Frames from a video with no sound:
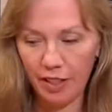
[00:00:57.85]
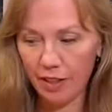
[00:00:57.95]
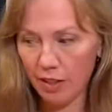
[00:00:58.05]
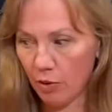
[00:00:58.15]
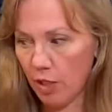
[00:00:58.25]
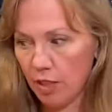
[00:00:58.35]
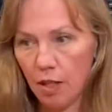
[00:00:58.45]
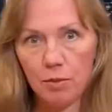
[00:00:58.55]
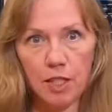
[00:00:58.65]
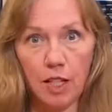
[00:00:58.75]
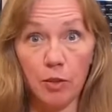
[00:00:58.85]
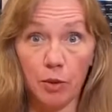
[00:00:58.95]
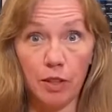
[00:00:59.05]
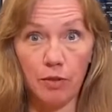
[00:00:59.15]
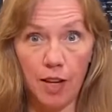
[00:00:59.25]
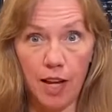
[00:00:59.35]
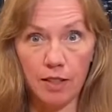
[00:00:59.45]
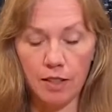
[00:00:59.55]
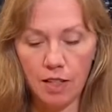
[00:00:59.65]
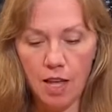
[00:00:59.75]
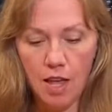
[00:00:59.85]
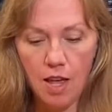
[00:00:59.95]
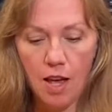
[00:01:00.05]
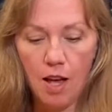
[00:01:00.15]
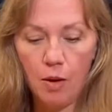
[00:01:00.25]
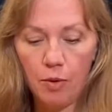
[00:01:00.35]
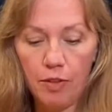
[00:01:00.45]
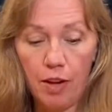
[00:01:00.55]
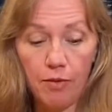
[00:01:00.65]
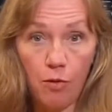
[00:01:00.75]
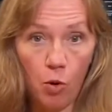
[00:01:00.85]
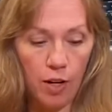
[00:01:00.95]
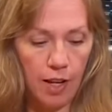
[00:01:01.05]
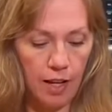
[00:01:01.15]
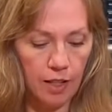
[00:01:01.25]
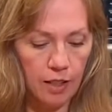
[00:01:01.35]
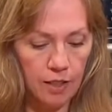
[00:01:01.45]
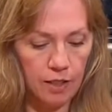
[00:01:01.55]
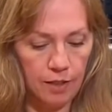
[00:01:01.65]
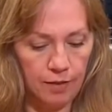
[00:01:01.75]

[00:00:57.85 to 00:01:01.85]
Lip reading: because the rest comes together really fast. We've got 4 eggs.